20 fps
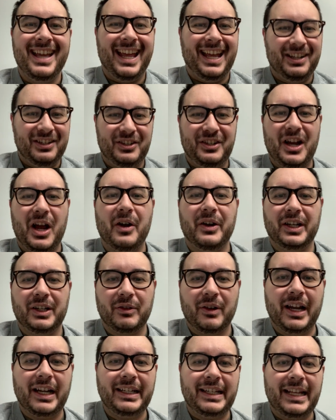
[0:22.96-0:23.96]
and
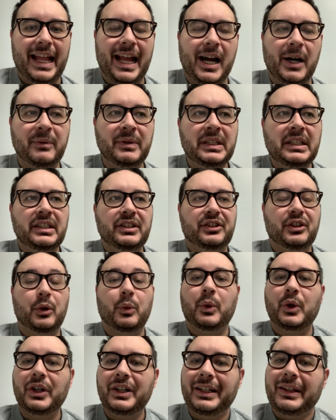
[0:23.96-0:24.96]
shouting right now.
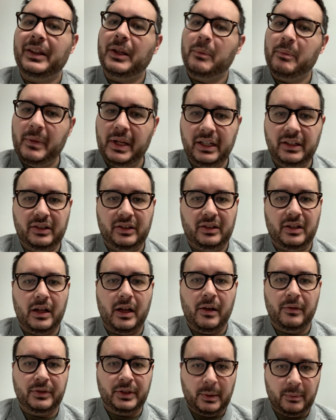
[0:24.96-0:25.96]
So we're in the midst
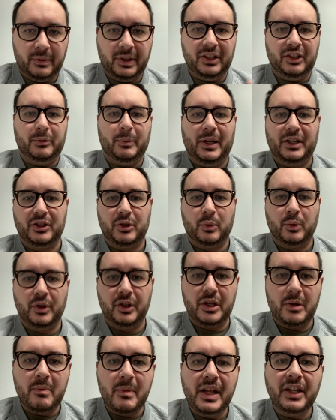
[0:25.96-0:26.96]
of something special. We're
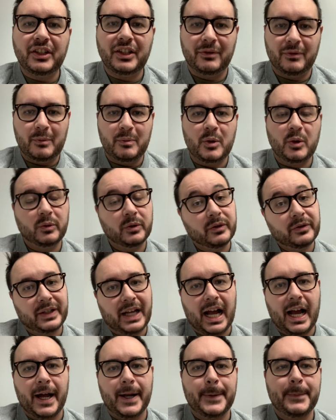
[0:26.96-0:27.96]
in the midst of a move of
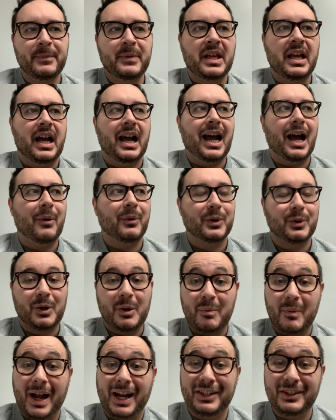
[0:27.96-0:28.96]
God. I want to
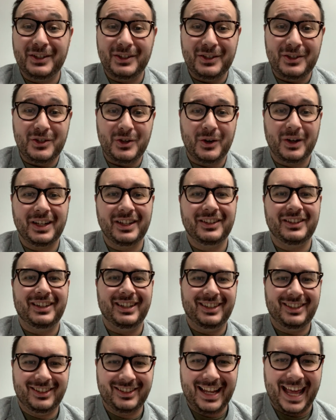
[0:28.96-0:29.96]
remind you to join us
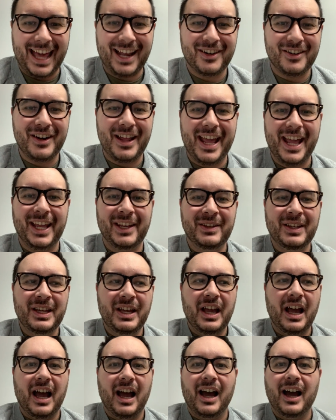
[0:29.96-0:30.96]
this Saturday
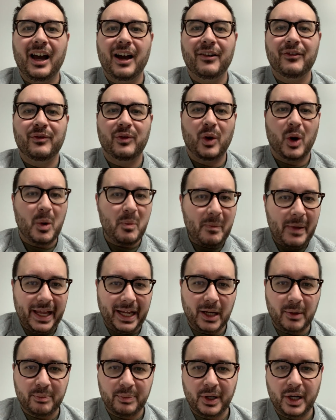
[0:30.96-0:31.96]
for our
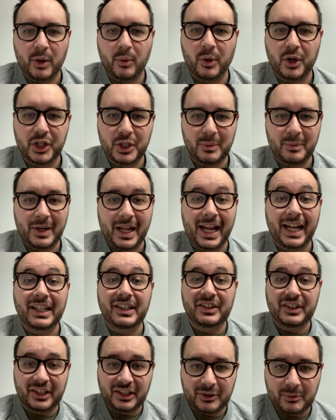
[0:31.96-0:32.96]
mega prayer and worship
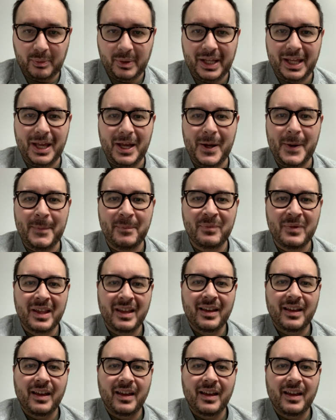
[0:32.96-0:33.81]
night, 6 p.m.